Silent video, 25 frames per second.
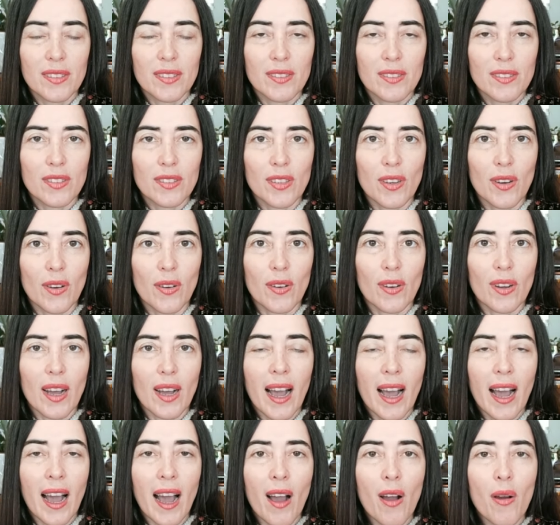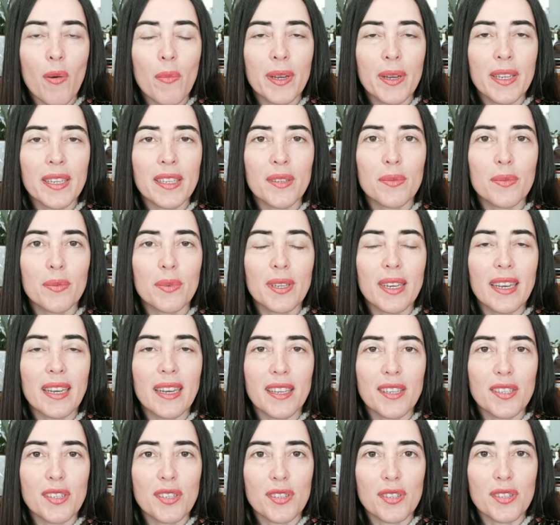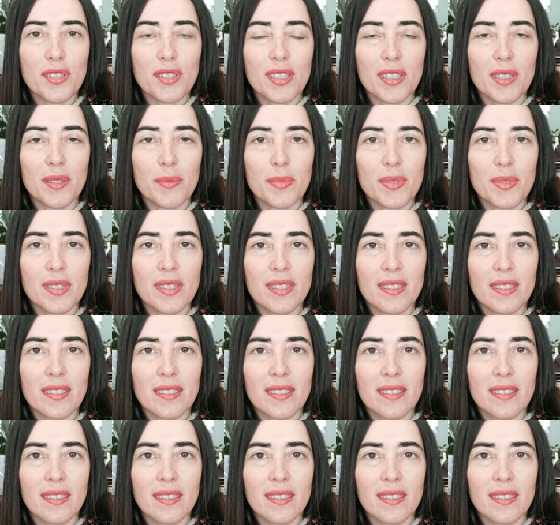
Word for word: So how many relationships